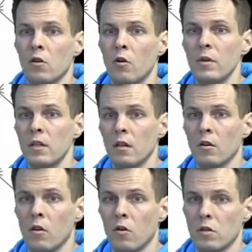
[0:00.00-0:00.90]
omitted
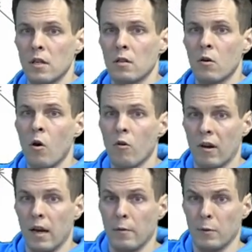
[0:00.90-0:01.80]
causes
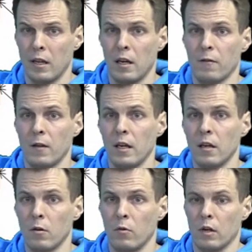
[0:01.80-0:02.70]
correlate with any of the
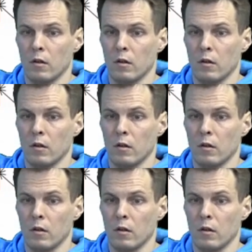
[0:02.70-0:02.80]
included